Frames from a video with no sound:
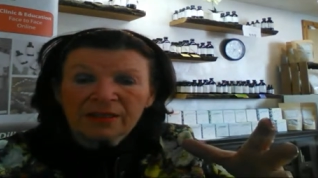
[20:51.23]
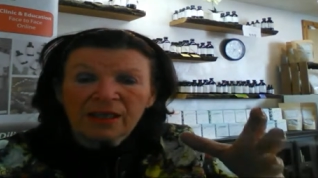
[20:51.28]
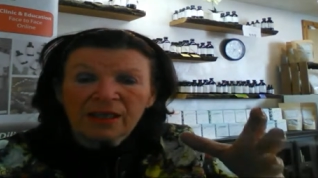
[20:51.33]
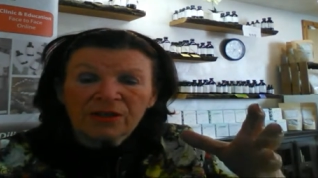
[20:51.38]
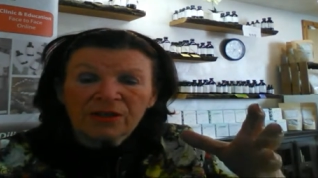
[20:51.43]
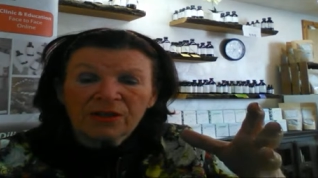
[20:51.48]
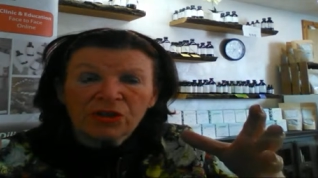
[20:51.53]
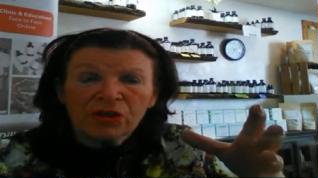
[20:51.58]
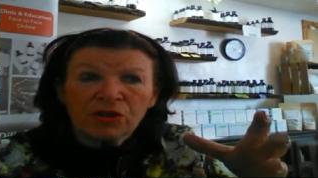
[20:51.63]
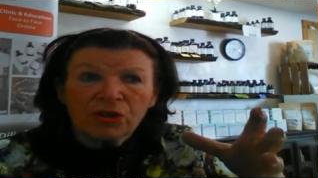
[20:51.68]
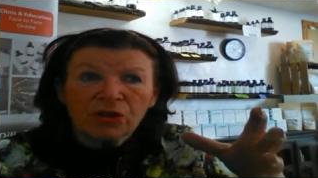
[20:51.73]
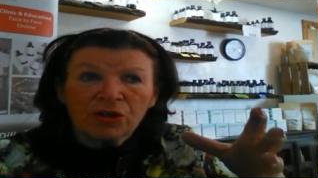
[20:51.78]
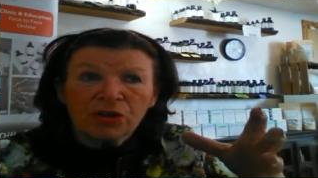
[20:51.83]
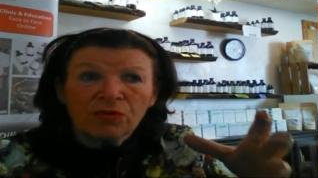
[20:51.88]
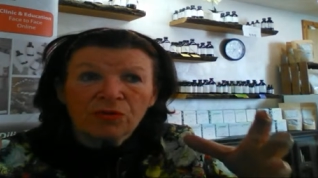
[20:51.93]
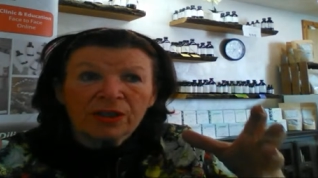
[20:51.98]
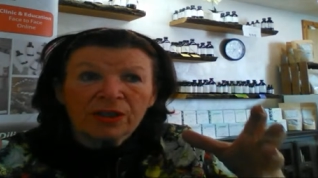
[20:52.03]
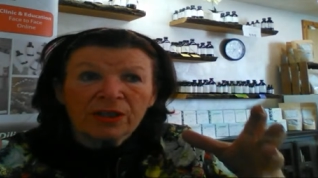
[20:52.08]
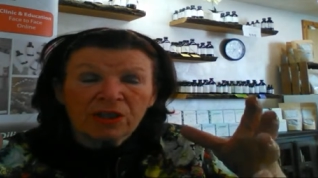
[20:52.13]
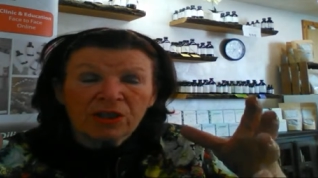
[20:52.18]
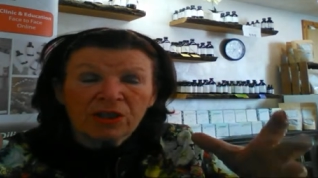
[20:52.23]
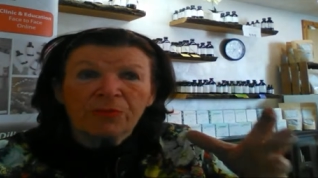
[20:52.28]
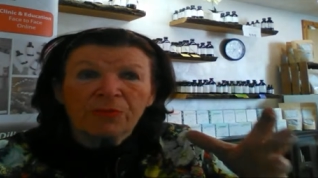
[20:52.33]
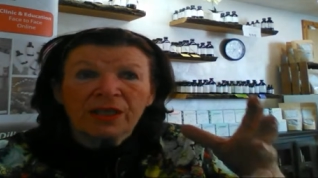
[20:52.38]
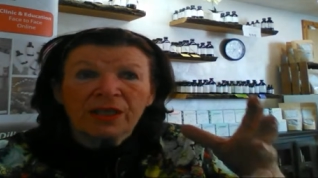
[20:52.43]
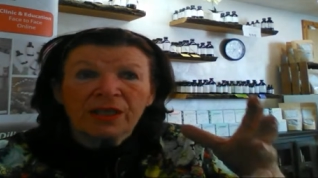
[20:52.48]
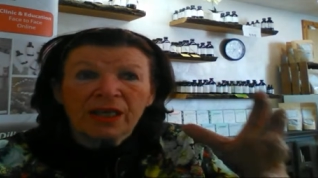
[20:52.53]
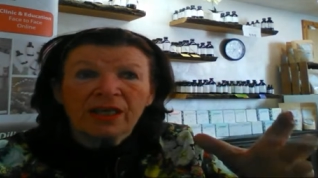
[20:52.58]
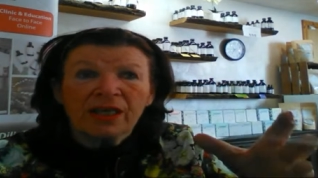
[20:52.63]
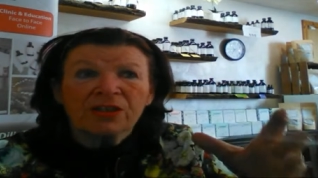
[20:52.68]
to in coming
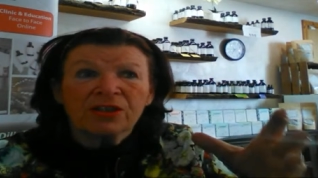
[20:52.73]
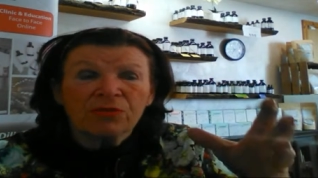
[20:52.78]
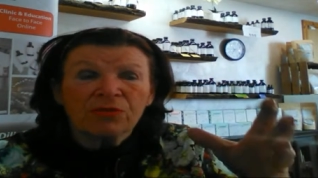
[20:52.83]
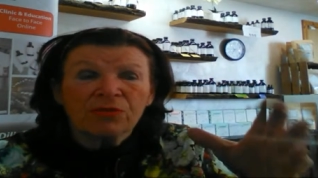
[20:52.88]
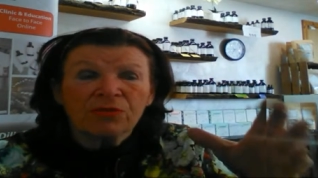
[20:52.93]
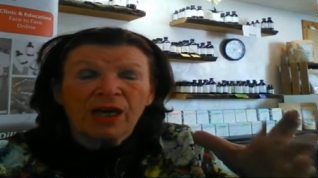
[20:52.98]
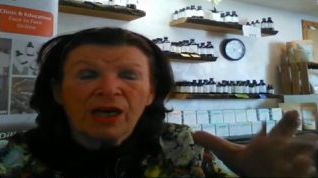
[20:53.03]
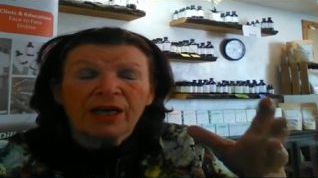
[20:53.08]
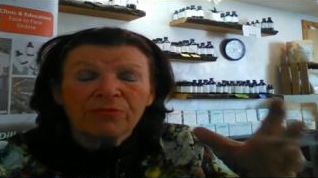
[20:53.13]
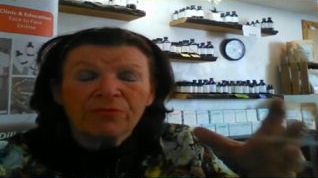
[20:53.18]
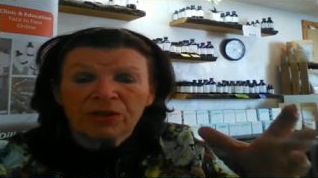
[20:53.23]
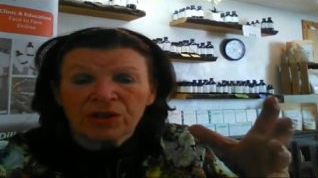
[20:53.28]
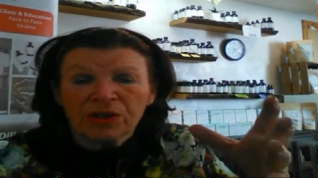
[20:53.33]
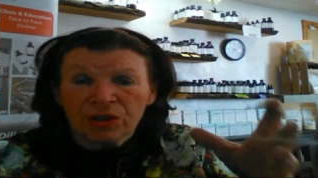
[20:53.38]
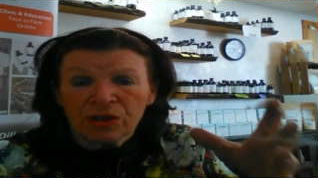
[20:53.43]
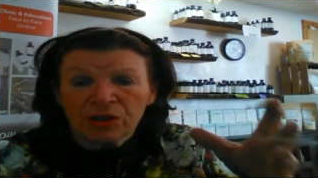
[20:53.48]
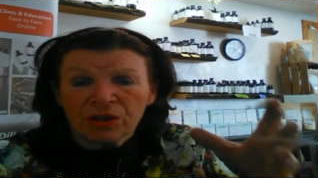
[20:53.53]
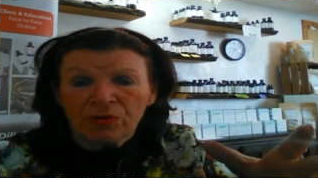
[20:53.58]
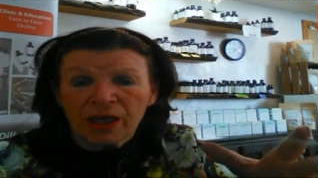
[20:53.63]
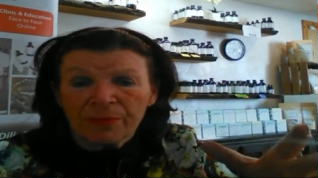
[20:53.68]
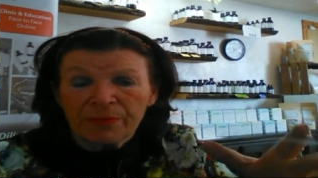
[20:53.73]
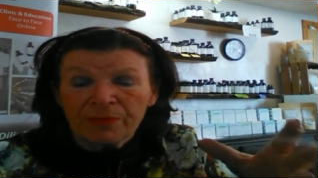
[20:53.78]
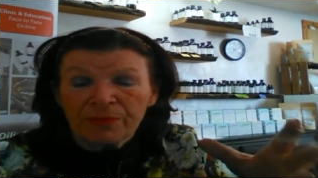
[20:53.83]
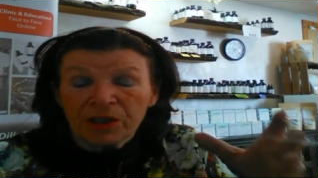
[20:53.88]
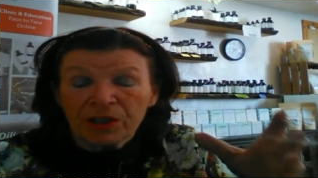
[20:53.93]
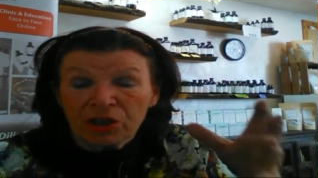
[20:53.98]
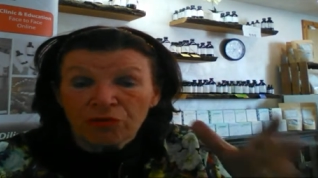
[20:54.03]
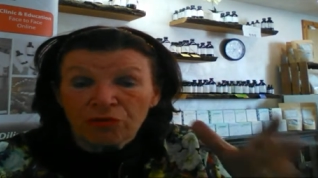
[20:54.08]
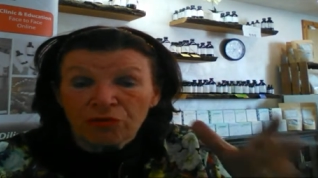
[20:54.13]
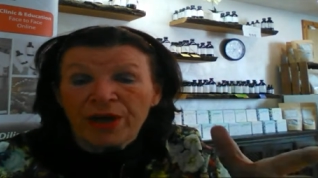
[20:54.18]
to how to describe the
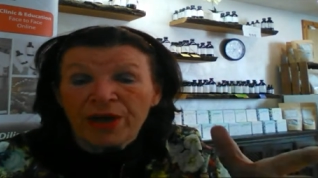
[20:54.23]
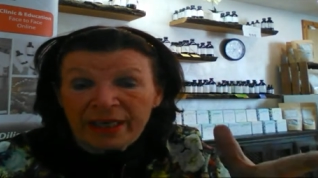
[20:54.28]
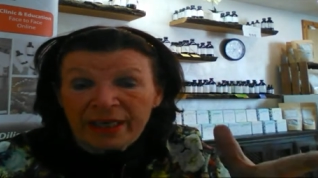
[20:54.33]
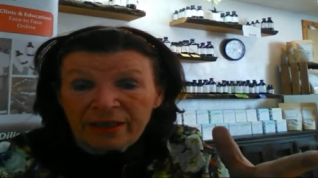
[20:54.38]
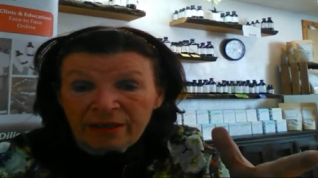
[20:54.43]
terrain.